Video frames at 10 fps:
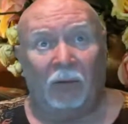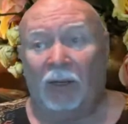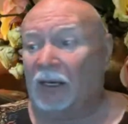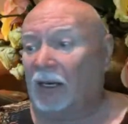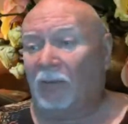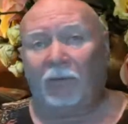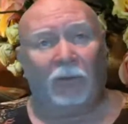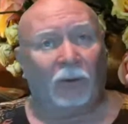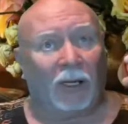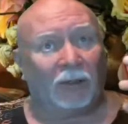We didn't have a
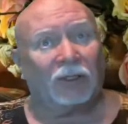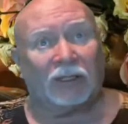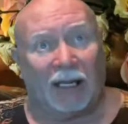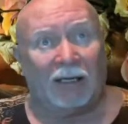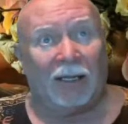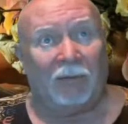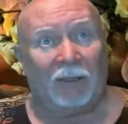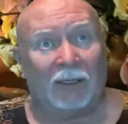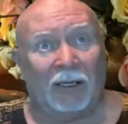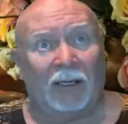full understanding of
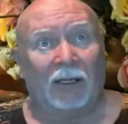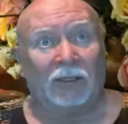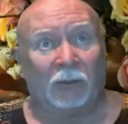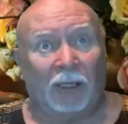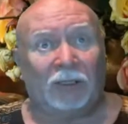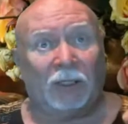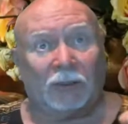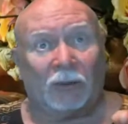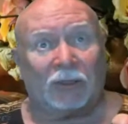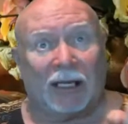it. So we took
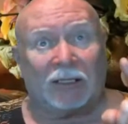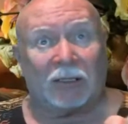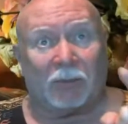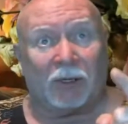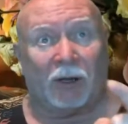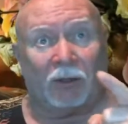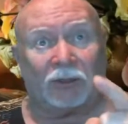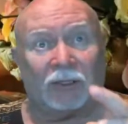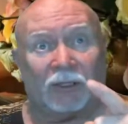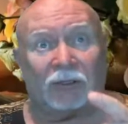those extra
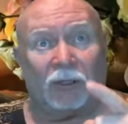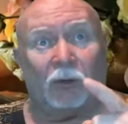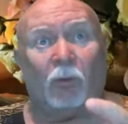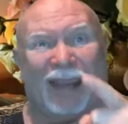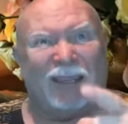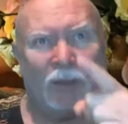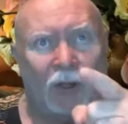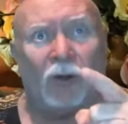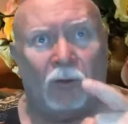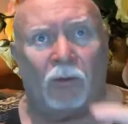precautions until we
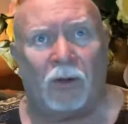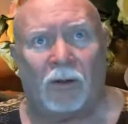knew.